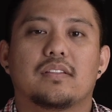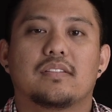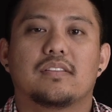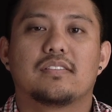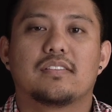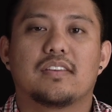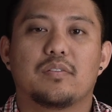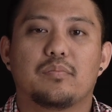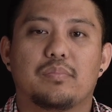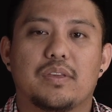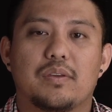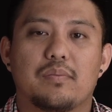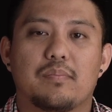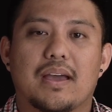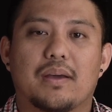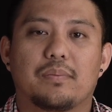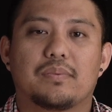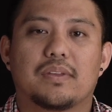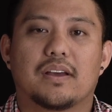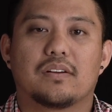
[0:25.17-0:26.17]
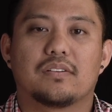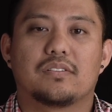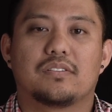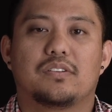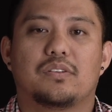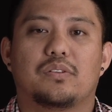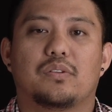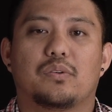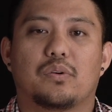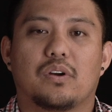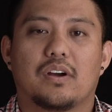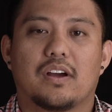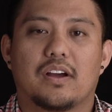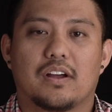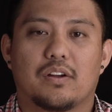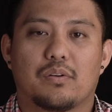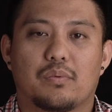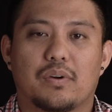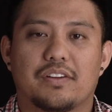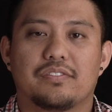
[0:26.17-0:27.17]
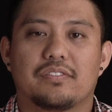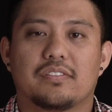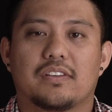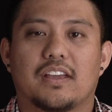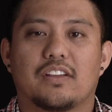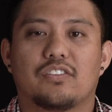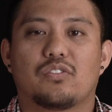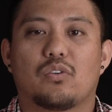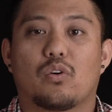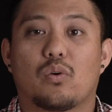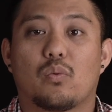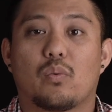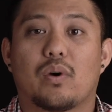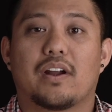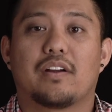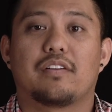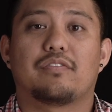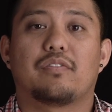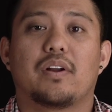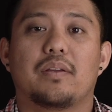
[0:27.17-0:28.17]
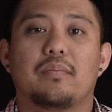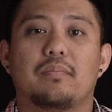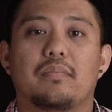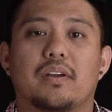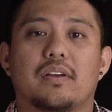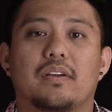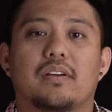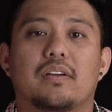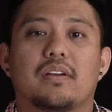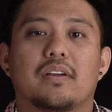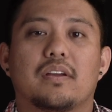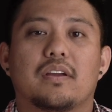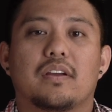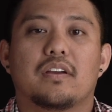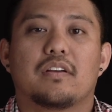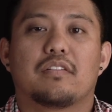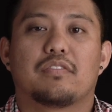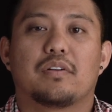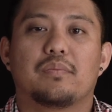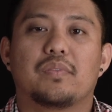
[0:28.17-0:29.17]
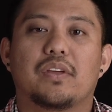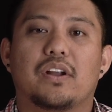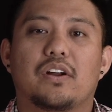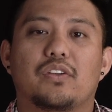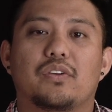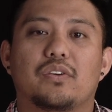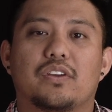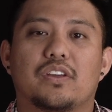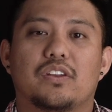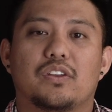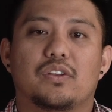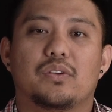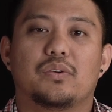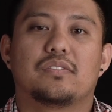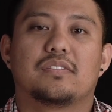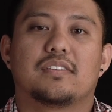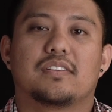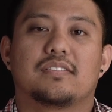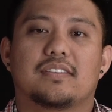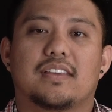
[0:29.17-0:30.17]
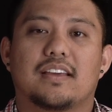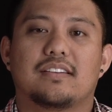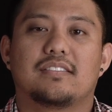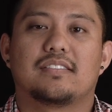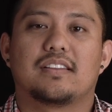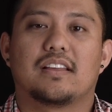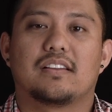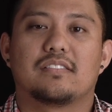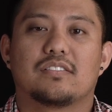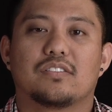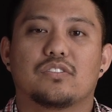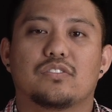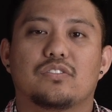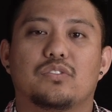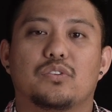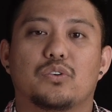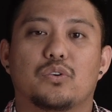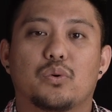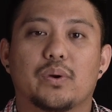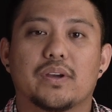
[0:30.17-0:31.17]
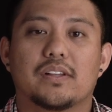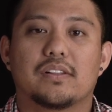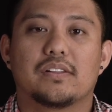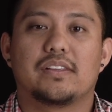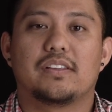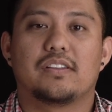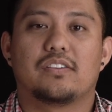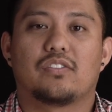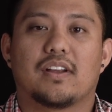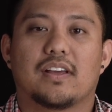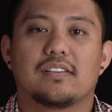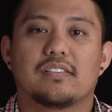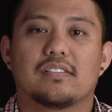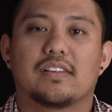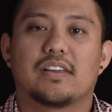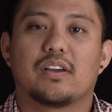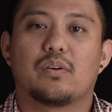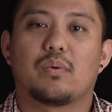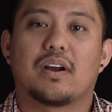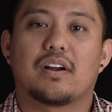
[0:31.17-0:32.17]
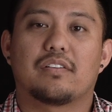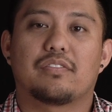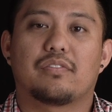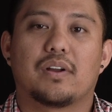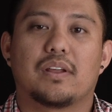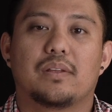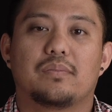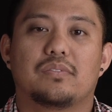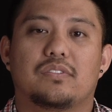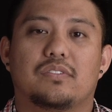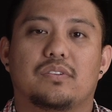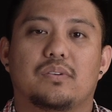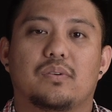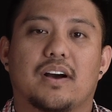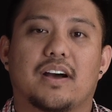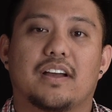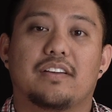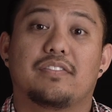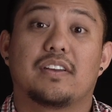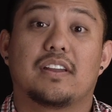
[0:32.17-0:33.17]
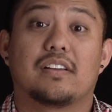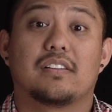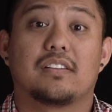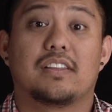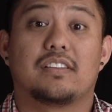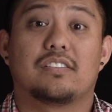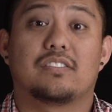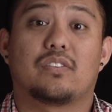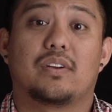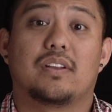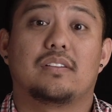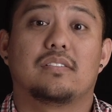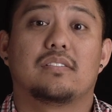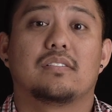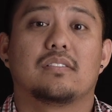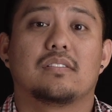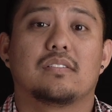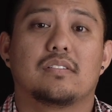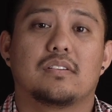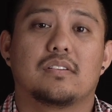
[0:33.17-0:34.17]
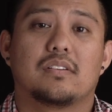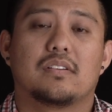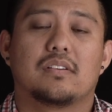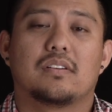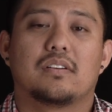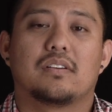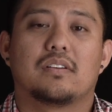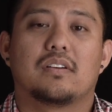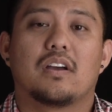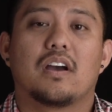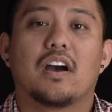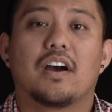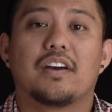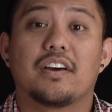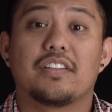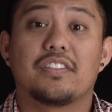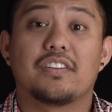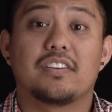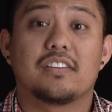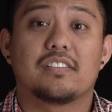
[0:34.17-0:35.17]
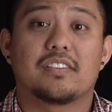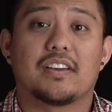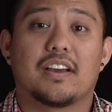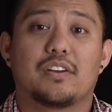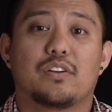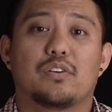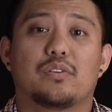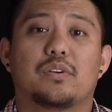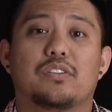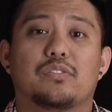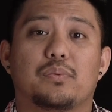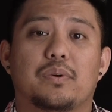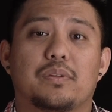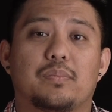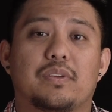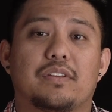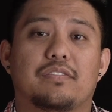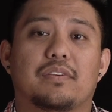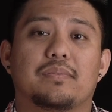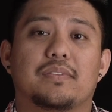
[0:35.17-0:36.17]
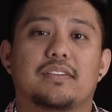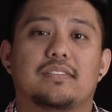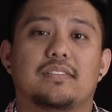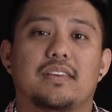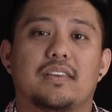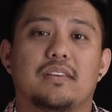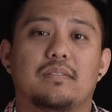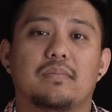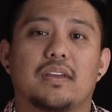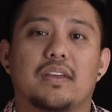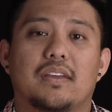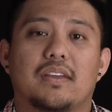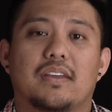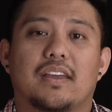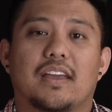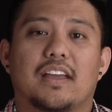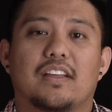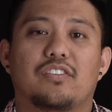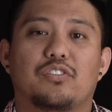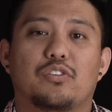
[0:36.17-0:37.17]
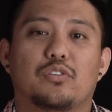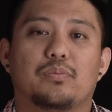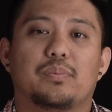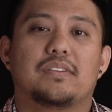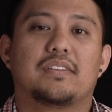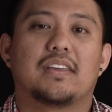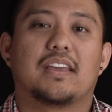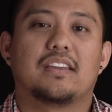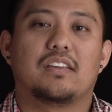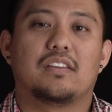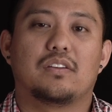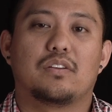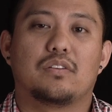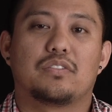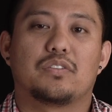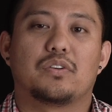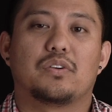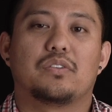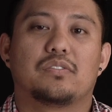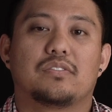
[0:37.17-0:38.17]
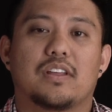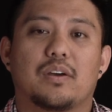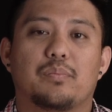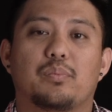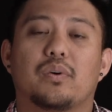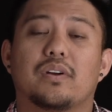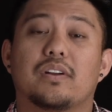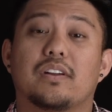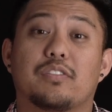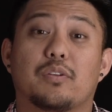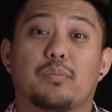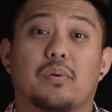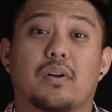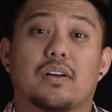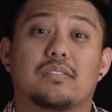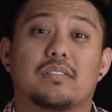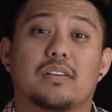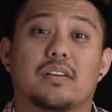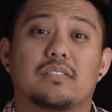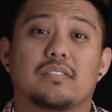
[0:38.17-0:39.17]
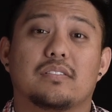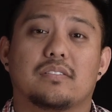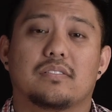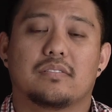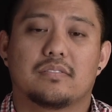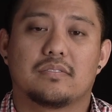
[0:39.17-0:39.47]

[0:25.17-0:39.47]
This can be mapped out to a rough sketch or wireframe, from there you can use the sketch stencils to quickly translate wireframes to high fidelity screens. Another designer is with me from the team and she will be taking you through step one of the process.